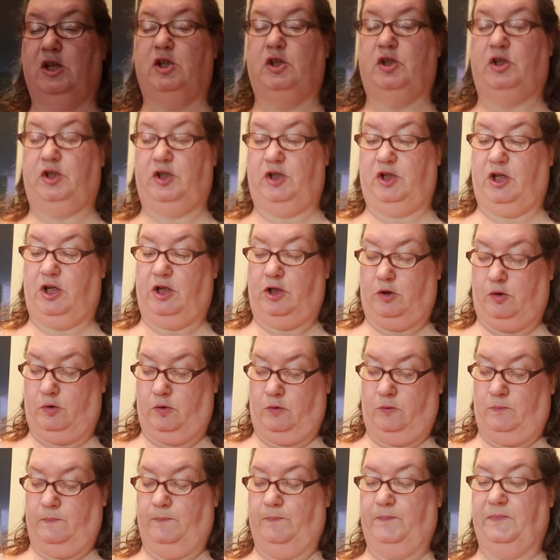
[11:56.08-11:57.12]

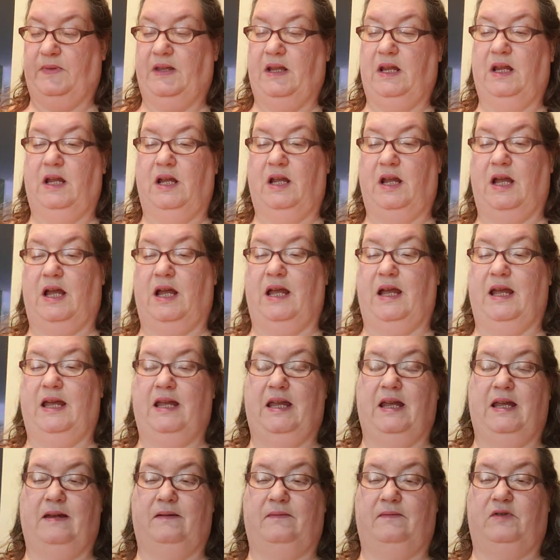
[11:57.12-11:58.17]
So, I
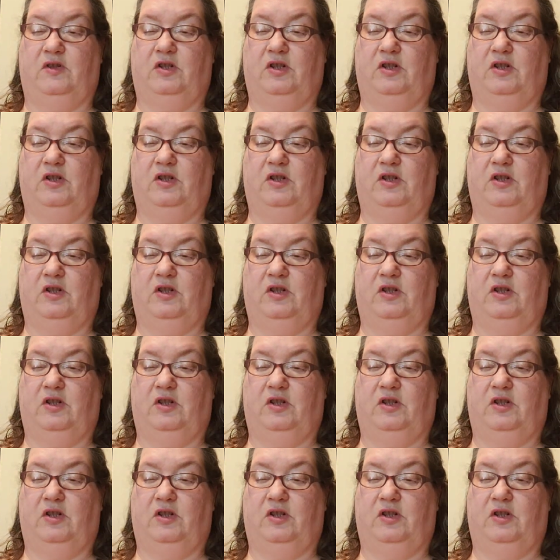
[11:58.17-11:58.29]
have